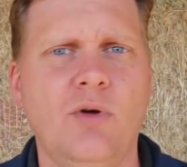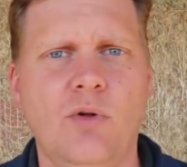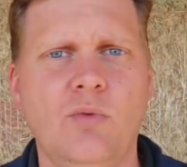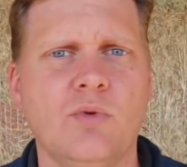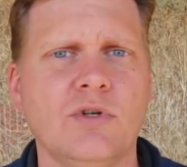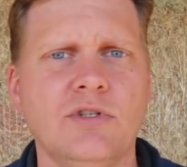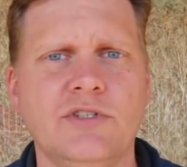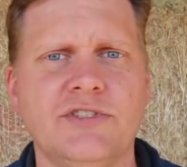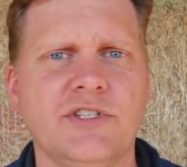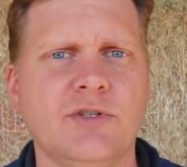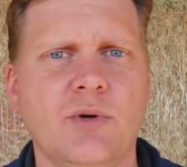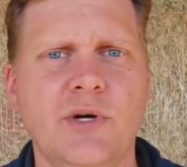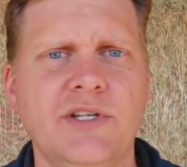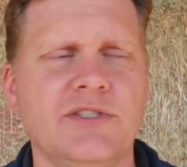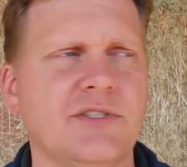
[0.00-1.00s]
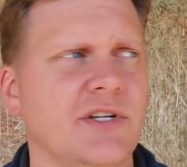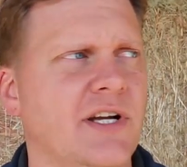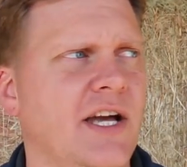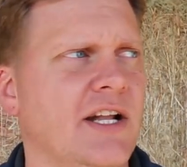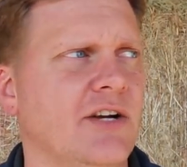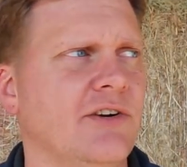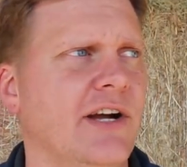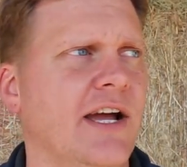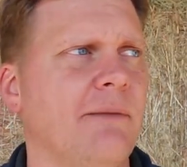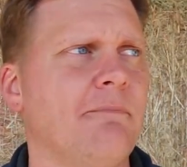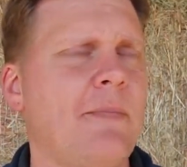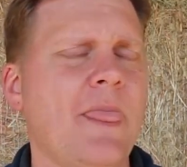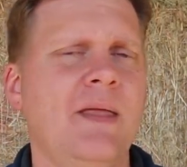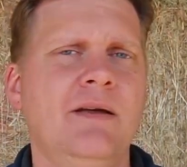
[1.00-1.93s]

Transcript: the whole world's their oyster kind of crap.